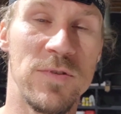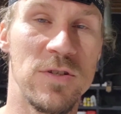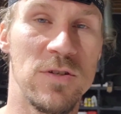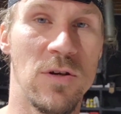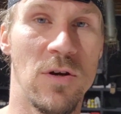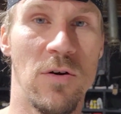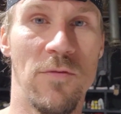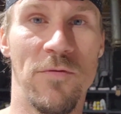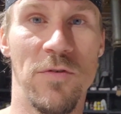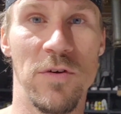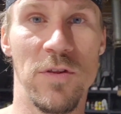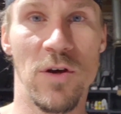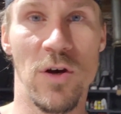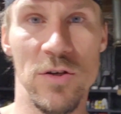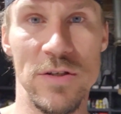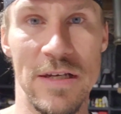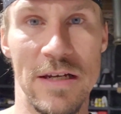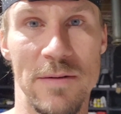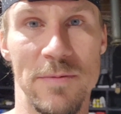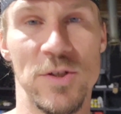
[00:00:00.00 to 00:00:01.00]
so for
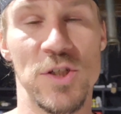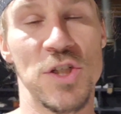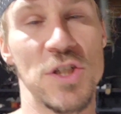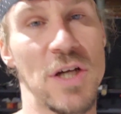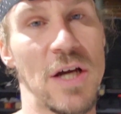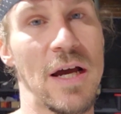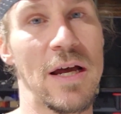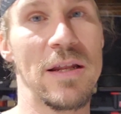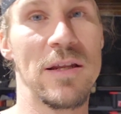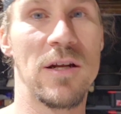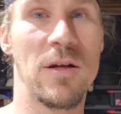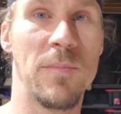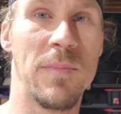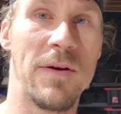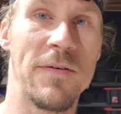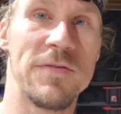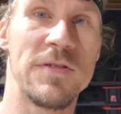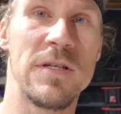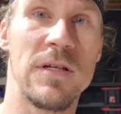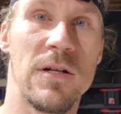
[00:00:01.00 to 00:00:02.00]
those I shot a little
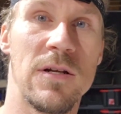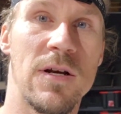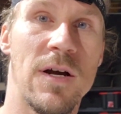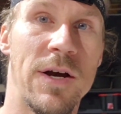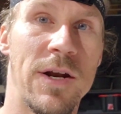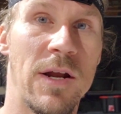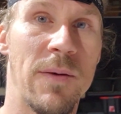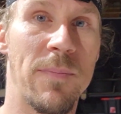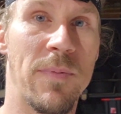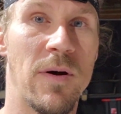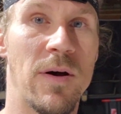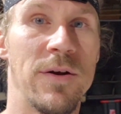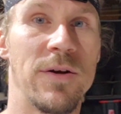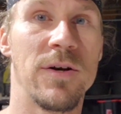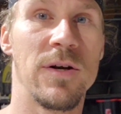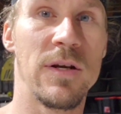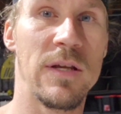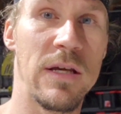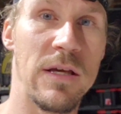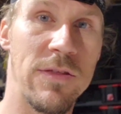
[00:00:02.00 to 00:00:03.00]
bit of silicone up
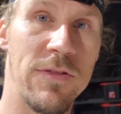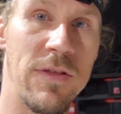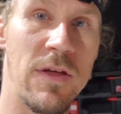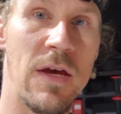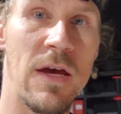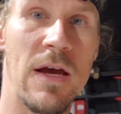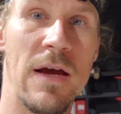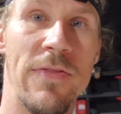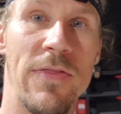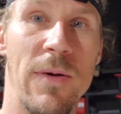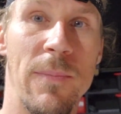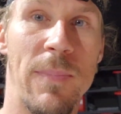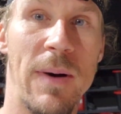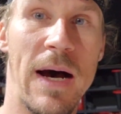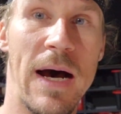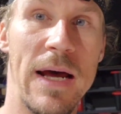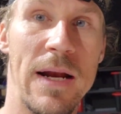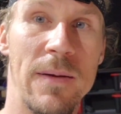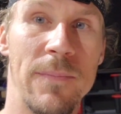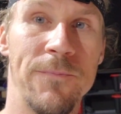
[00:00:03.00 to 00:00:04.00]
underneath the
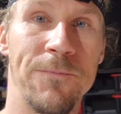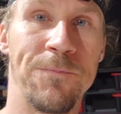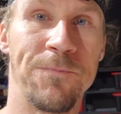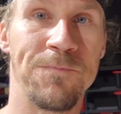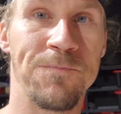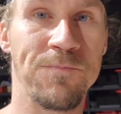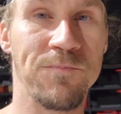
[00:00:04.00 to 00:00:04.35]
bottom